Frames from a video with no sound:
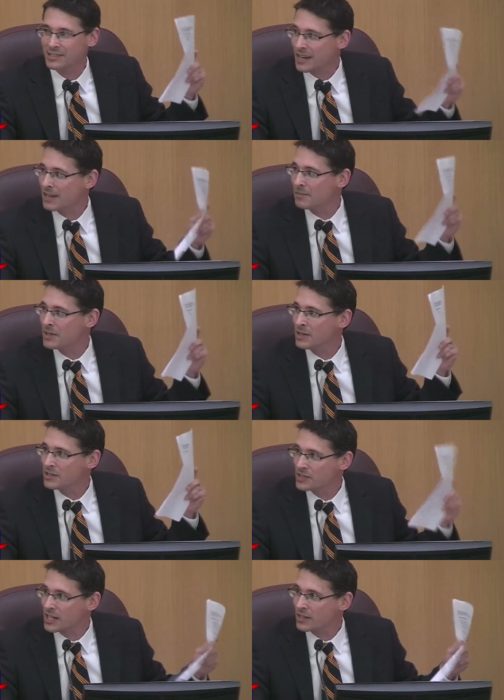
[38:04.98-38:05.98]
same
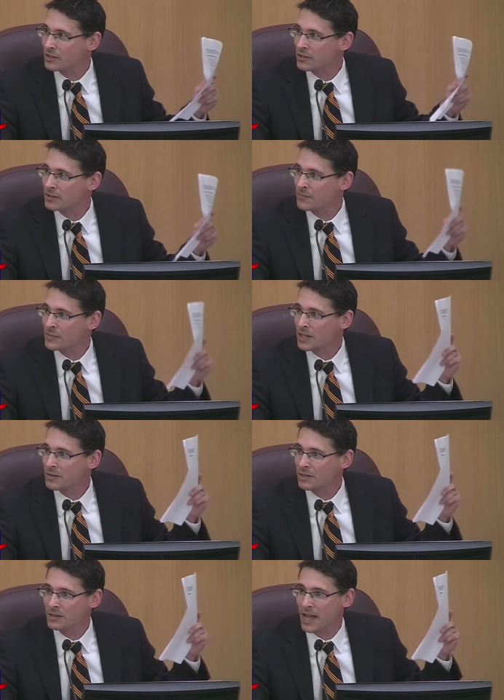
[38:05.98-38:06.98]
standard
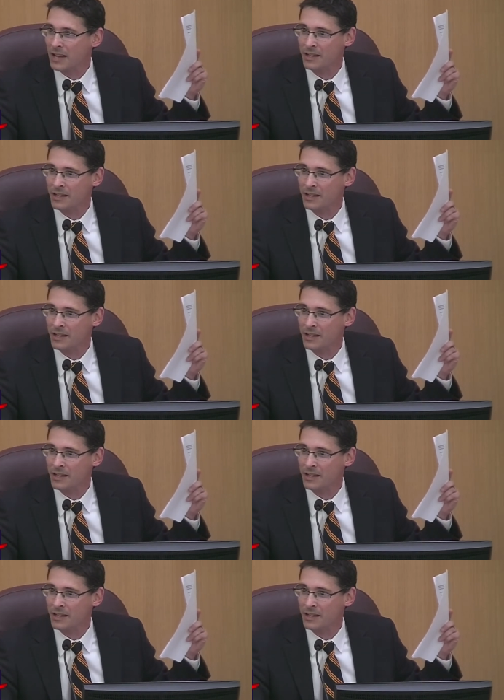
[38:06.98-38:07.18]
that